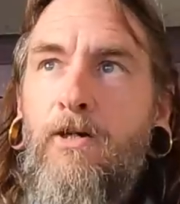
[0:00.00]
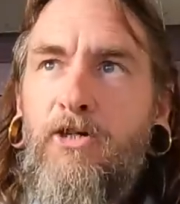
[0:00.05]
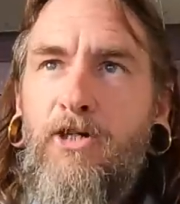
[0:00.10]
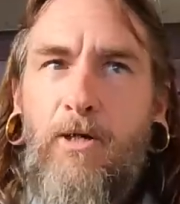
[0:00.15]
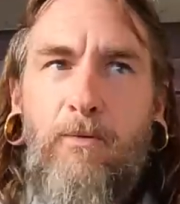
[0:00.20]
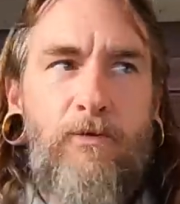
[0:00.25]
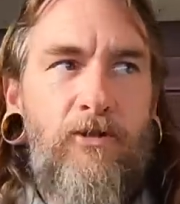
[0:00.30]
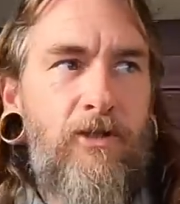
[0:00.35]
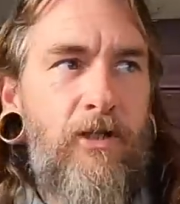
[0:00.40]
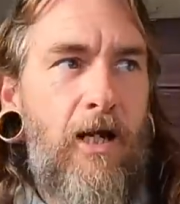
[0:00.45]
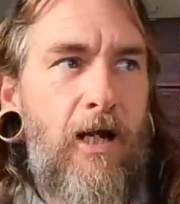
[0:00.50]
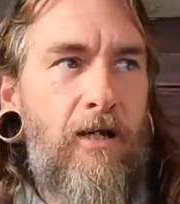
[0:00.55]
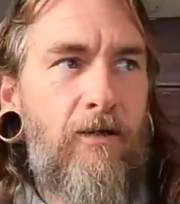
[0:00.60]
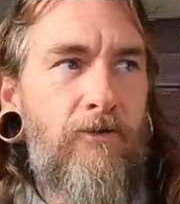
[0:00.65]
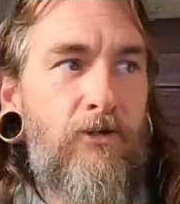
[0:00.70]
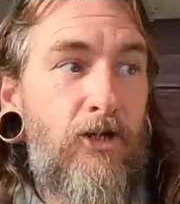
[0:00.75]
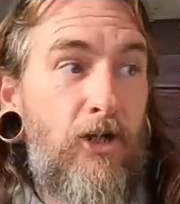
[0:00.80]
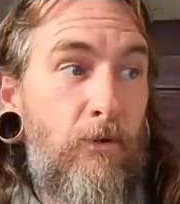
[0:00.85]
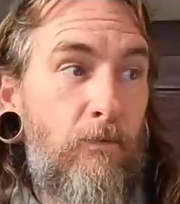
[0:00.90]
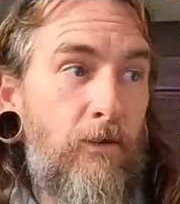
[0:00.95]
She was
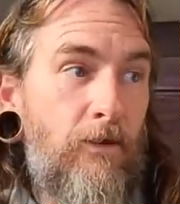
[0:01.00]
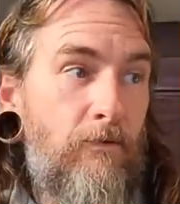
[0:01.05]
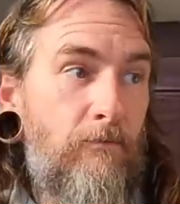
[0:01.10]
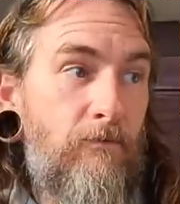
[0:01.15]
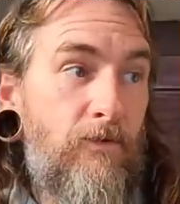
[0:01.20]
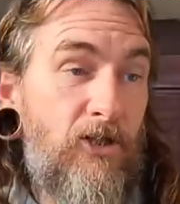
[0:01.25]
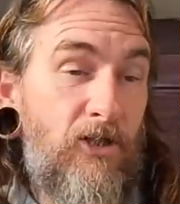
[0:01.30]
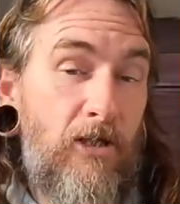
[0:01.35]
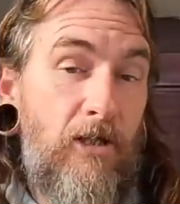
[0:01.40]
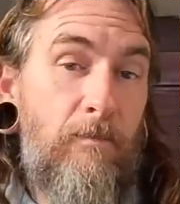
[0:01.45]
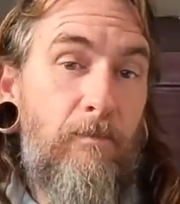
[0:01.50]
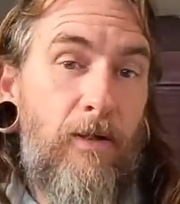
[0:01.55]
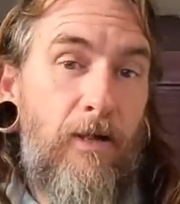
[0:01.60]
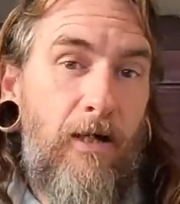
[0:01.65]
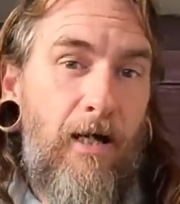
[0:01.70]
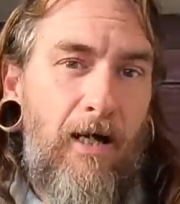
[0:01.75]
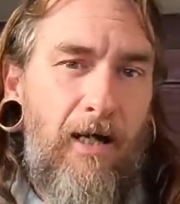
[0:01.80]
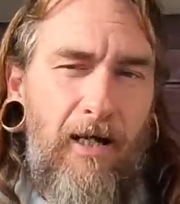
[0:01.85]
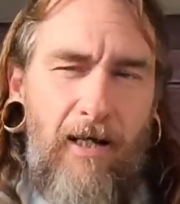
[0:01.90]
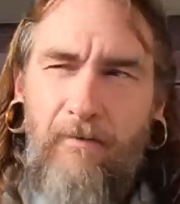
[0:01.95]
saying she would sleep at
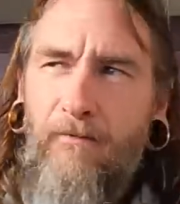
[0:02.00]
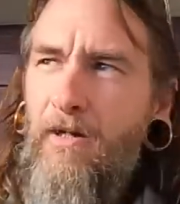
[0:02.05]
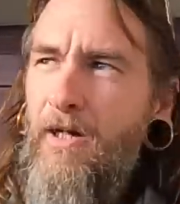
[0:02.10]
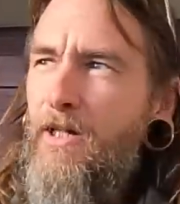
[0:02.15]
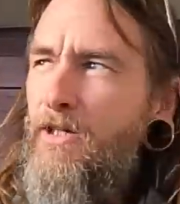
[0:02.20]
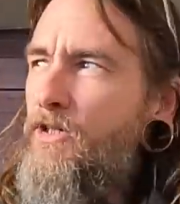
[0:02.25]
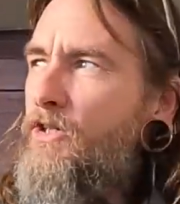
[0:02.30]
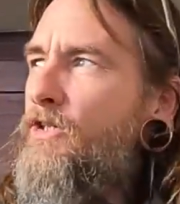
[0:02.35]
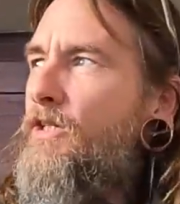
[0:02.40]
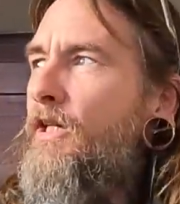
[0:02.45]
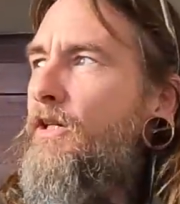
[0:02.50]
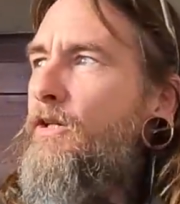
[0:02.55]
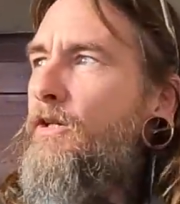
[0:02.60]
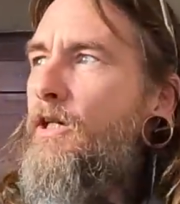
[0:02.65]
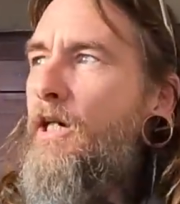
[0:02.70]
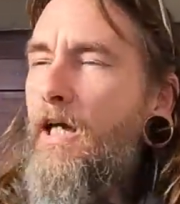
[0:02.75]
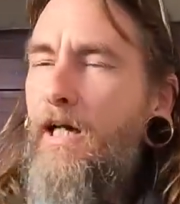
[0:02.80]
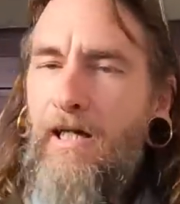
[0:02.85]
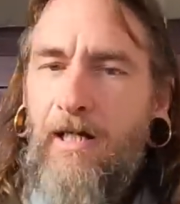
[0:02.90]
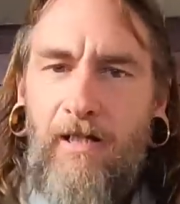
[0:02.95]
night. She said you
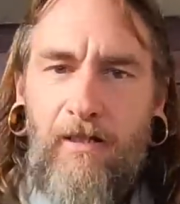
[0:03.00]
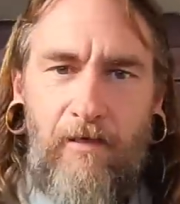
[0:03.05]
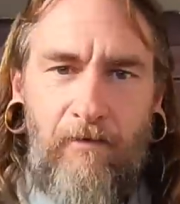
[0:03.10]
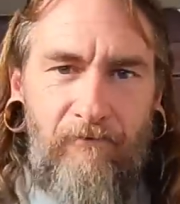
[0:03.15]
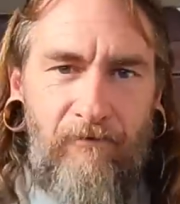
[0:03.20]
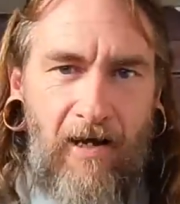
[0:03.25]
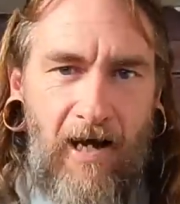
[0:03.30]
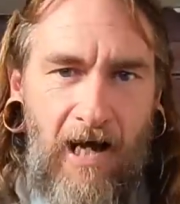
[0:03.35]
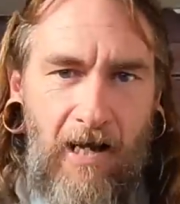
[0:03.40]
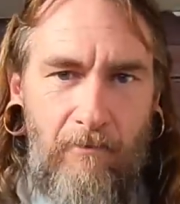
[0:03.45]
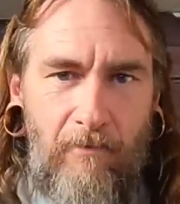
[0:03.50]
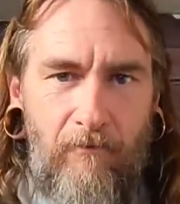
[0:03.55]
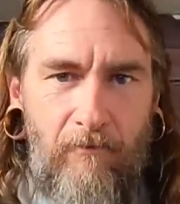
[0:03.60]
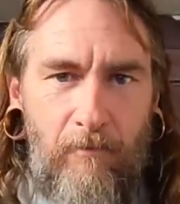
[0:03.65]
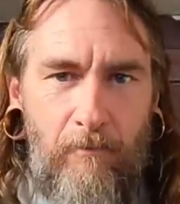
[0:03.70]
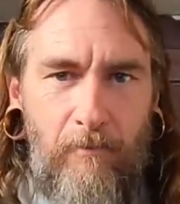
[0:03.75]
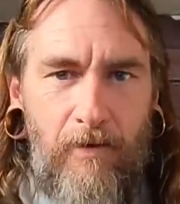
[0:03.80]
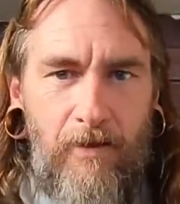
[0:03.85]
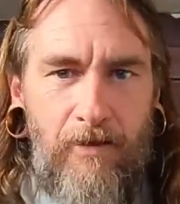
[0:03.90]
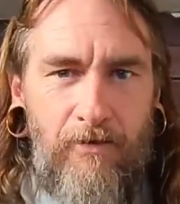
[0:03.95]
kind of get the vibe of
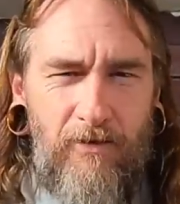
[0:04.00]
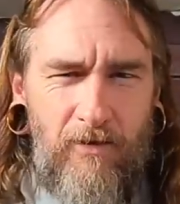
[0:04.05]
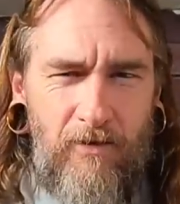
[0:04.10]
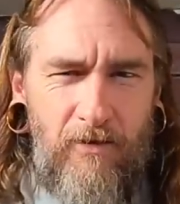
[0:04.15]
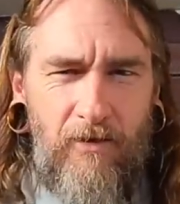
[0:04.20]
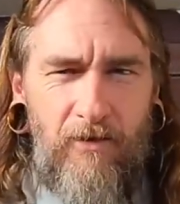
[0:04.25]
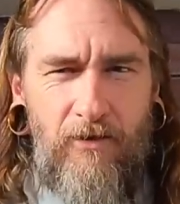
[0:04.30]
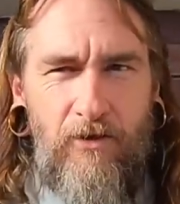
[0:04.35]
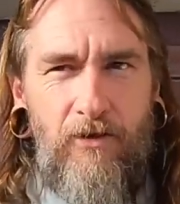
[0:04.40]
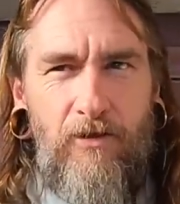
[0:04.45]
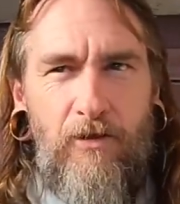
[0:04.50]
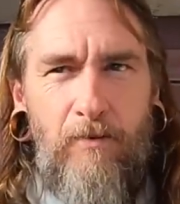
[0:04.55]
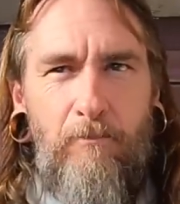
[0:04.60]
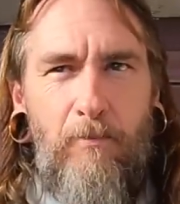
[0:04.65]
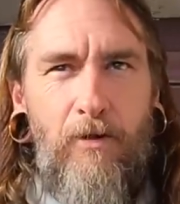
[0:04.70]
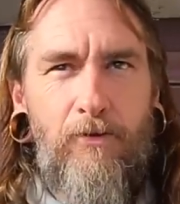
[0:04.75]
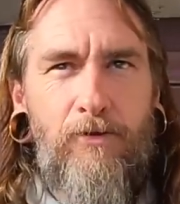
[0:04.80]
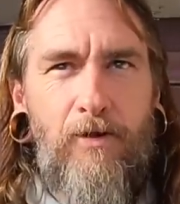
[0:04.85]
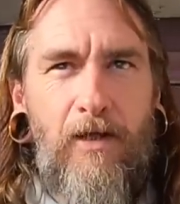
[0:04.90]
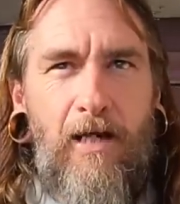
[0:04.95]
a place. She said
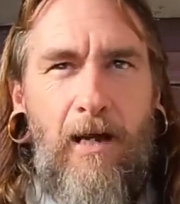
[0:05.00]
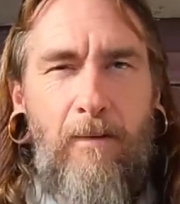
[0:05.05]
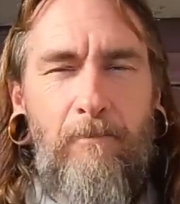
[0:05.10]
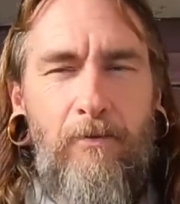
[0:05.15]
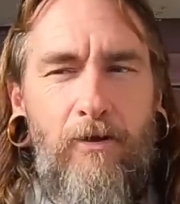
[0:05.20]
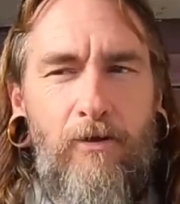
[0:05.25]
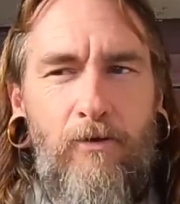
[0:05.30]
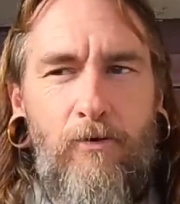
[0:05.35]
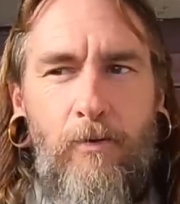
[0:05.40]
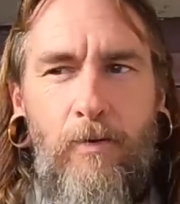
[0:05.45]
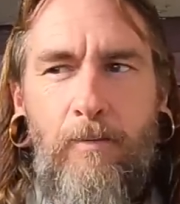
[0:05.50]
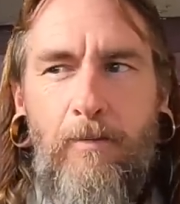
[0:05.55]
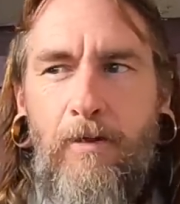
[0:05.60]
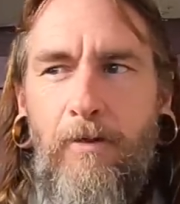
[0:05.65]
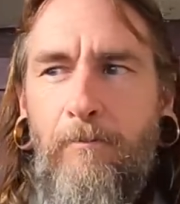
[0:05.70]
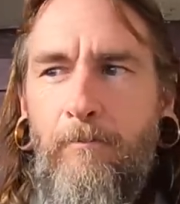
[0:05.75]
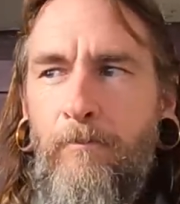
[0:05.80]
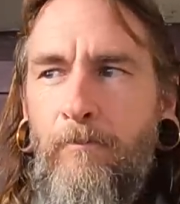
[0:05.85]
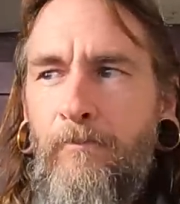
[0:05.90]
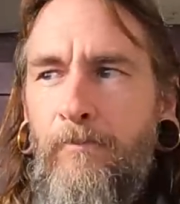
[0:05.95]
mostly it happened in the
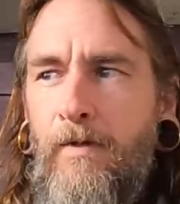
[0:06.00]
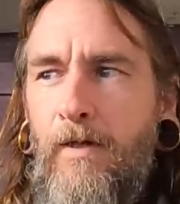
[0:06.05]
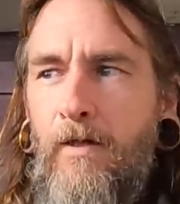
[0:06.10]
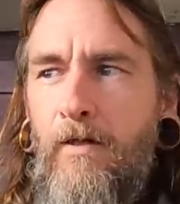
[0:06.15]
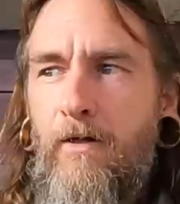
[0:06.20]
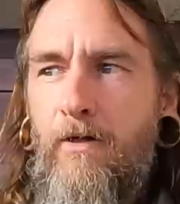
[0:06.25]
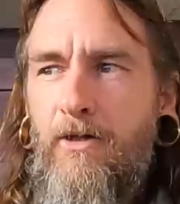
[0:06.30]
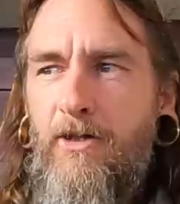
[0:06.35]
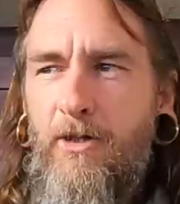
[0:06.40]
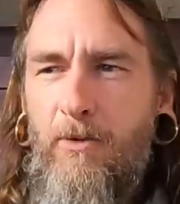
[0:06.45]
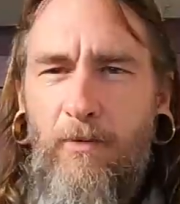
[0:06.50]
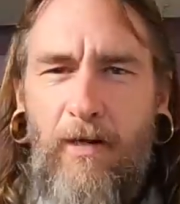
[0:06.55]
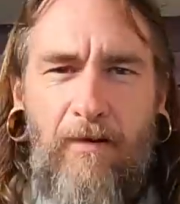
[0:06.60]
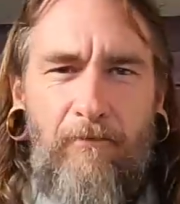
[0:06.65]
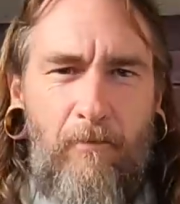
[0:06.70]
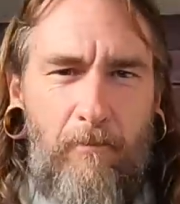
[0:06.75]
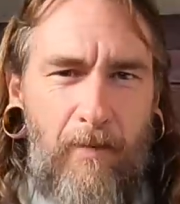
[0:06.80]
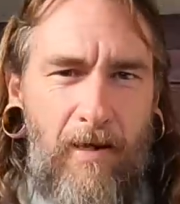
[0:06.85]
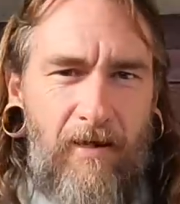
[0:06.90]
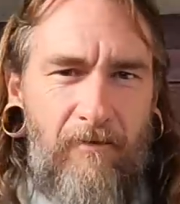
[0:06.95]
Caribbean. She would
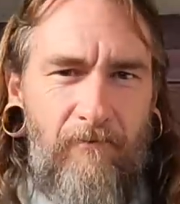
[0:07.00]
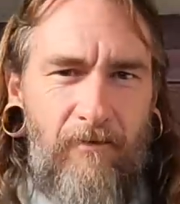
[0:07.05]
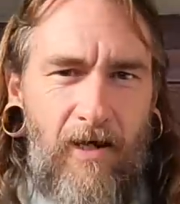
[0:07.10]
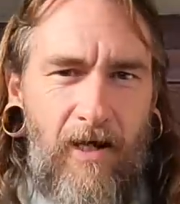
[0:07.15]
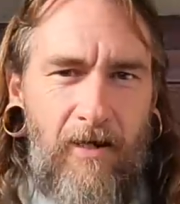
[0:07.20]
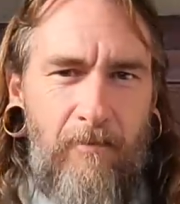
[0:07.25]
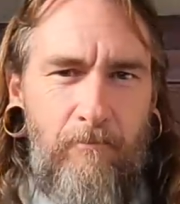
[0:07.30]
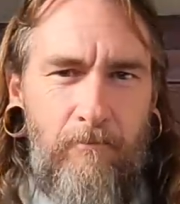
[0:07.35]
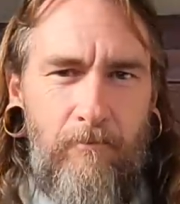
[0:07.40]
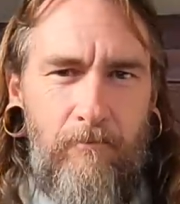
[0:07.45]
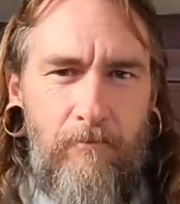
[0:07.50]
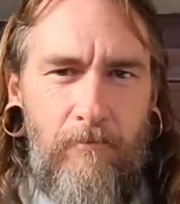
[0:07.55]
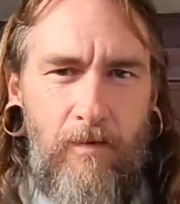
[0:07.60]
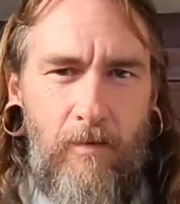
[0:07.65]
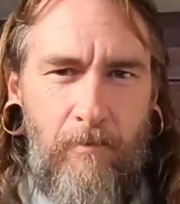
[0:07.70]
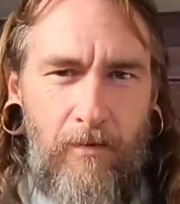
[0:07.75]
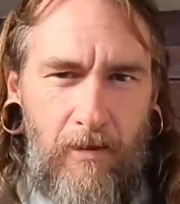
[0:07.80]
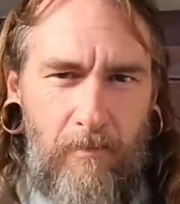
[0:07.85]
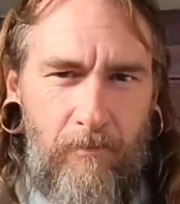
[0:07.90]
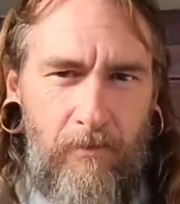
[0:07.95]
have a bad vibe
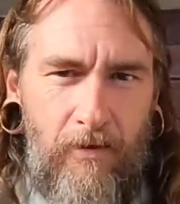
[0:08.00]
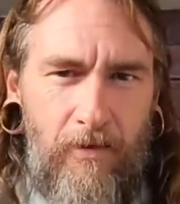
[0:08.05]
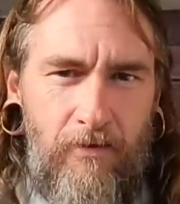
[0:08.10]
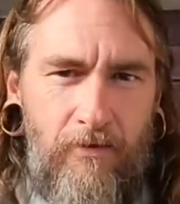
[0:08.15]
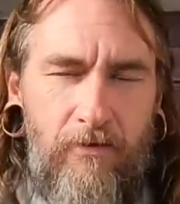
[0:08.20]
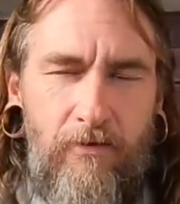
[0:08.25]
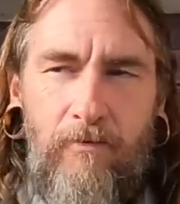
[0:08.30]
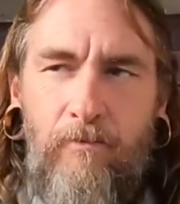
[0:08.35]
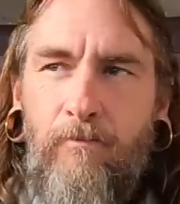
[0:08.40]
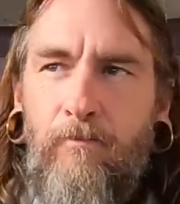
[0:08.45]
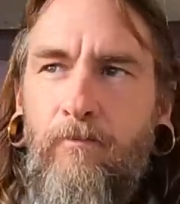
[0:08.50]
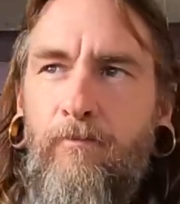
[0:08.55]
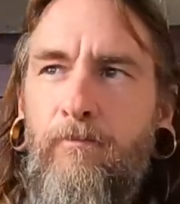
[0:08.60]
about a place.